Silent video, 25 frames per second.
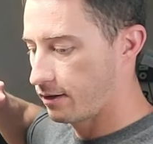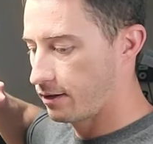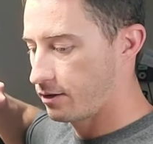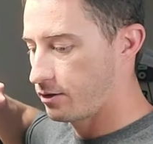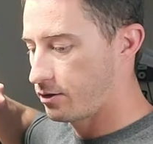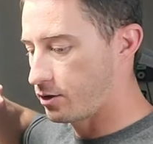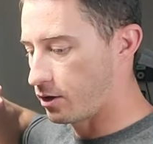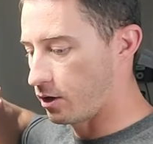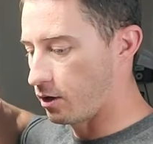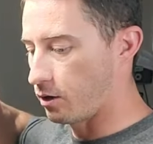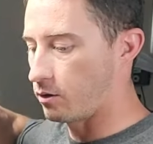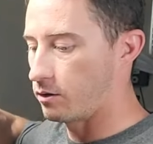
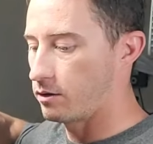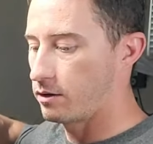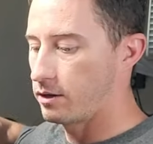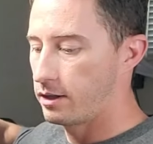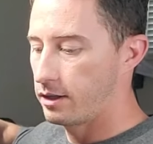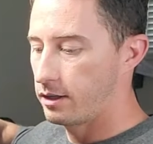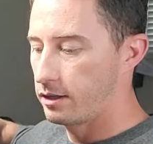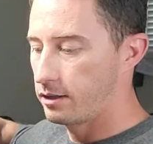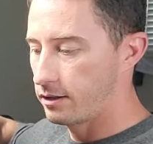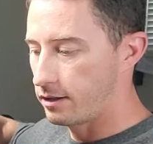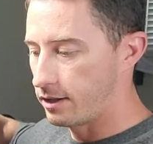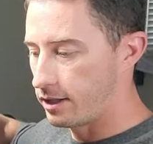So
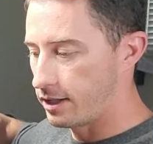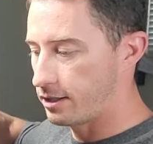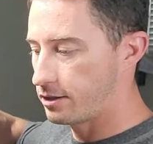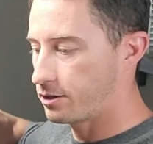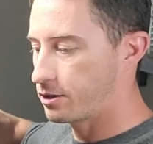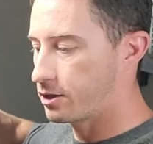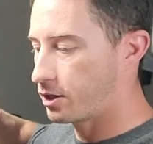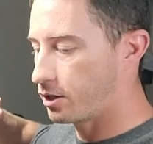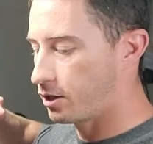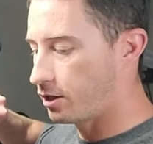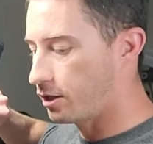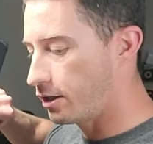this
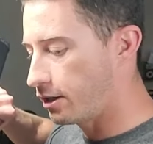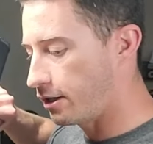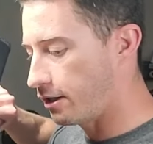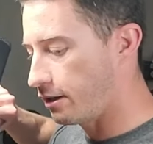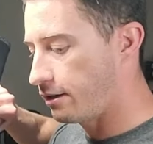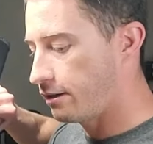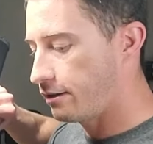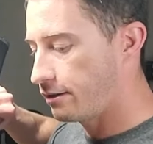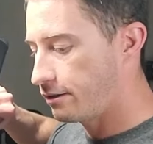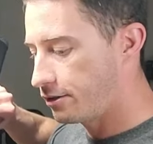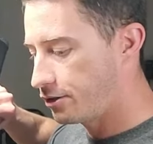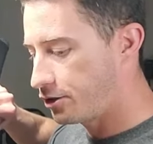
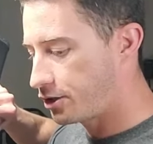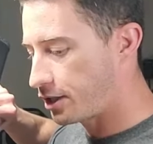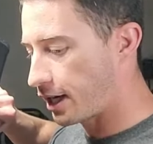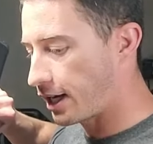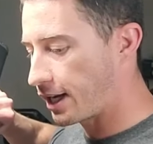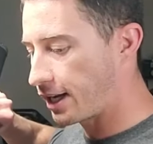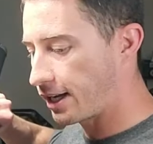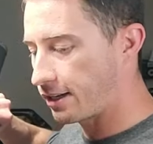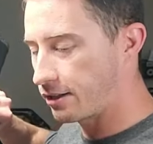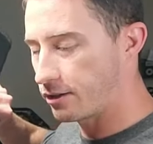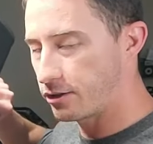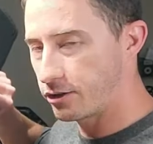could
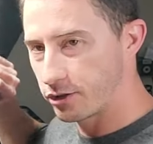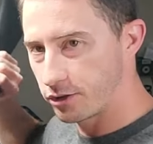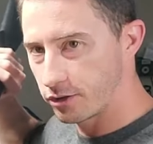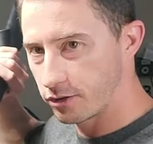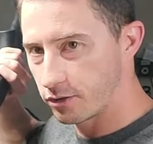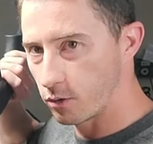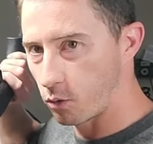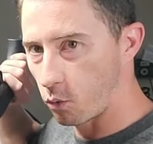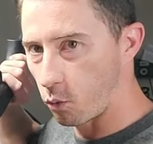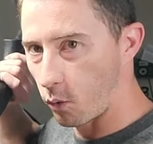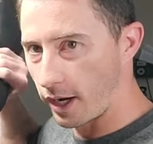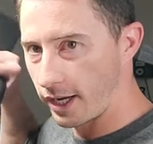change
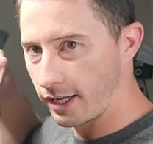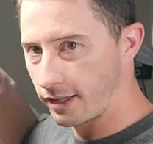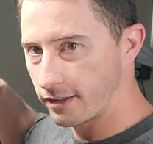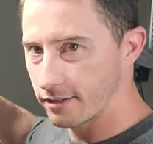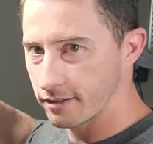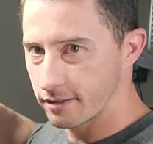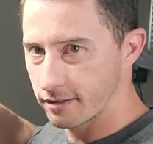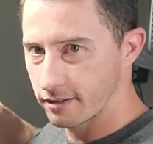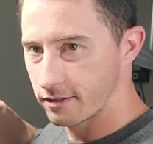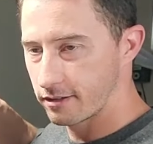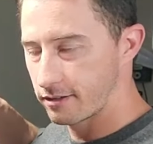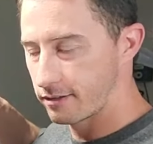
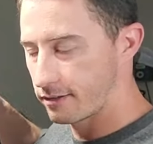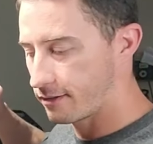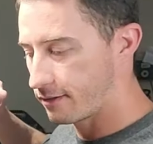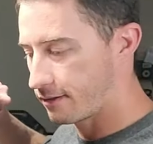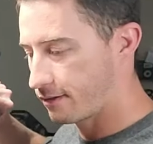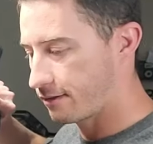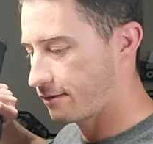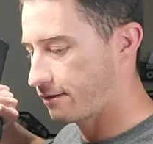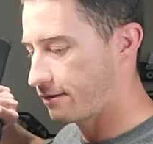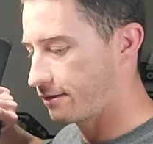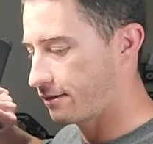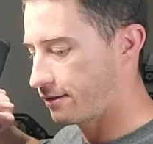weights,
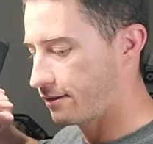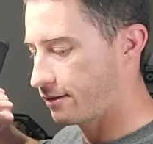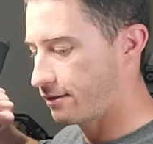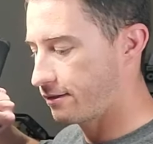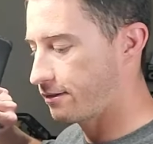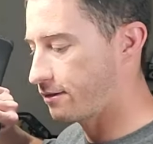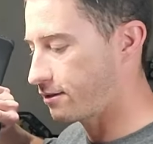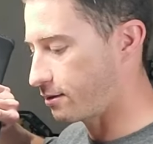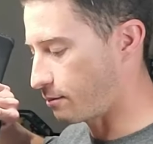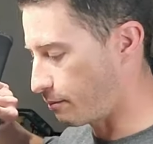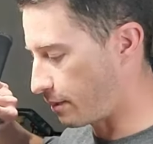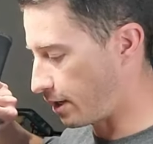
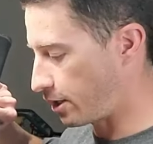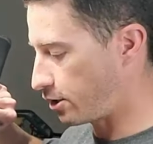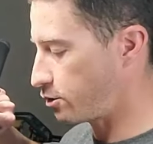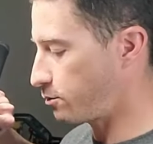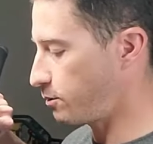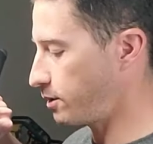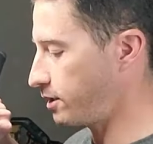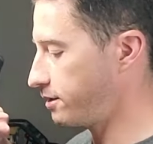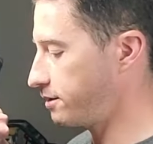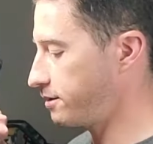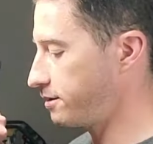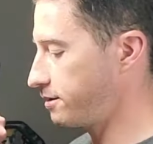some
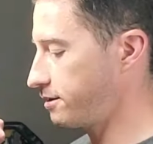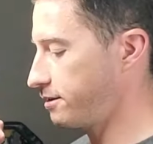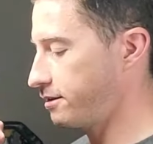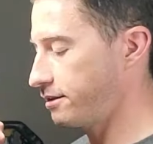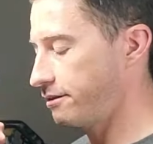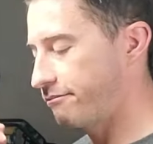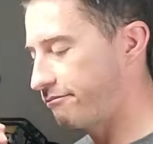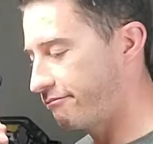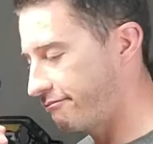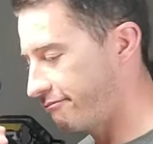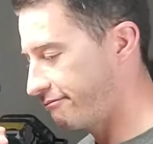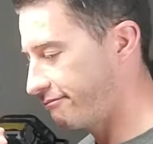measurements,
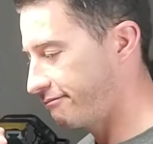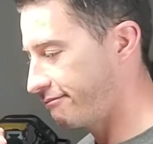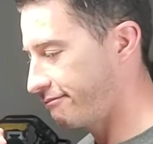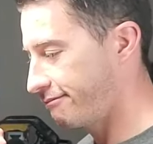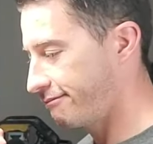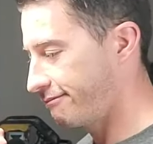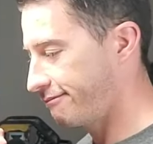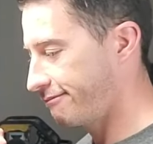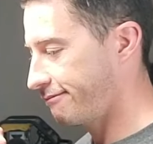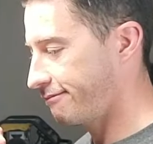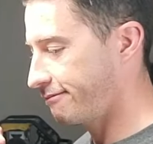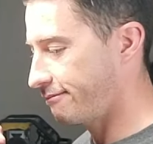
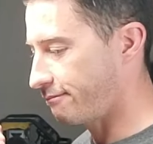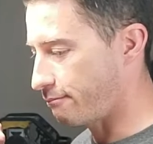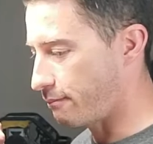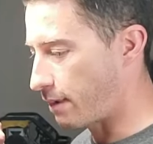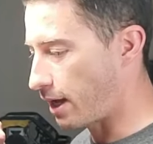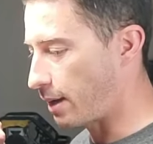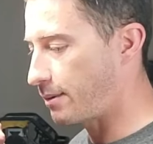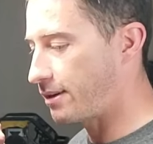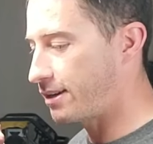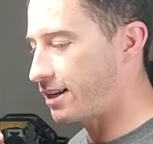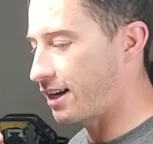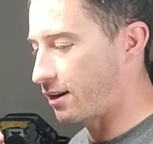
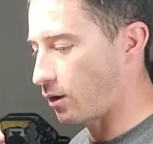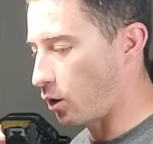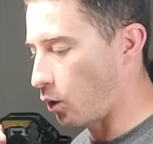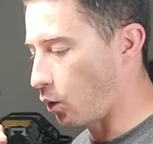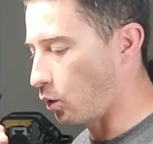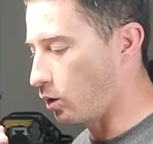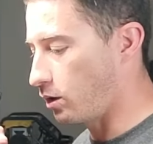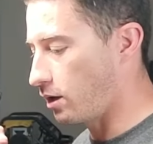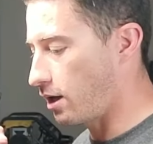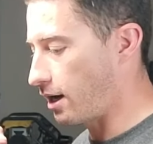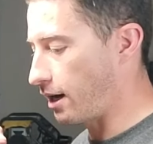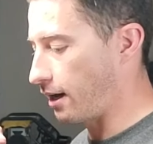maybe not a
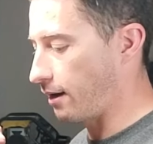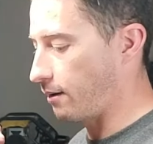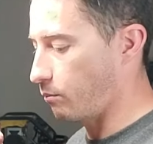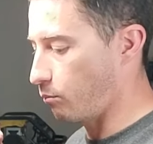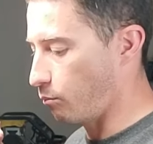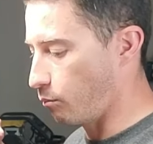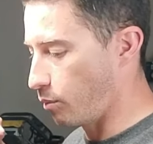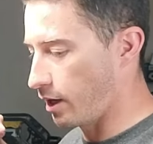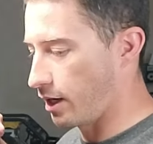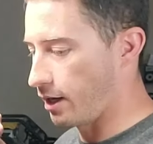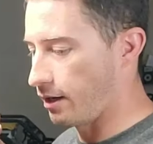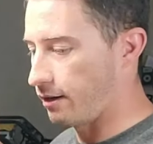whole
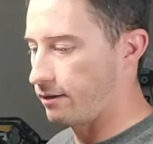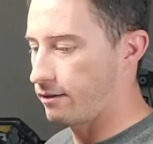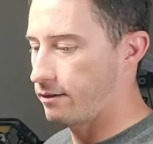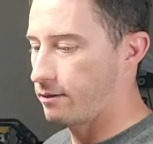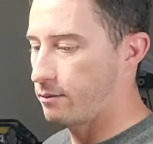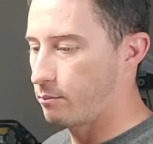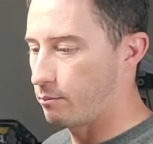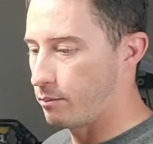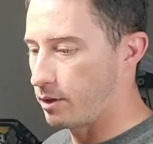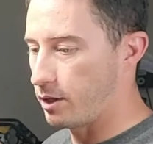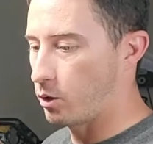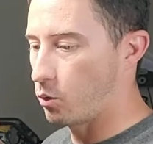lot, but
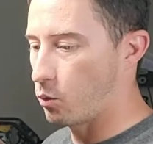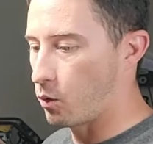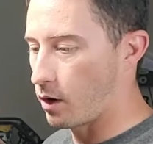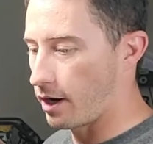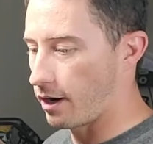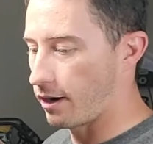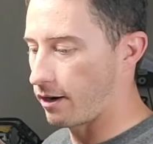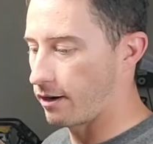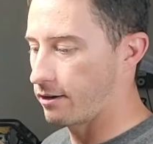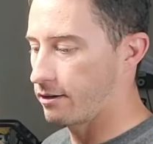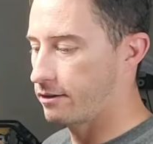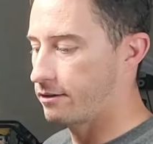be
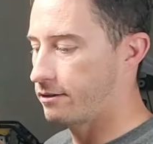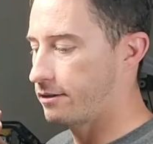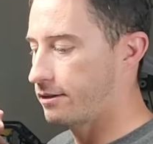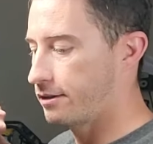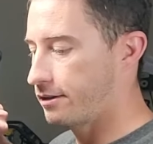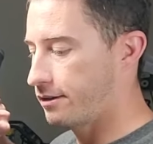aware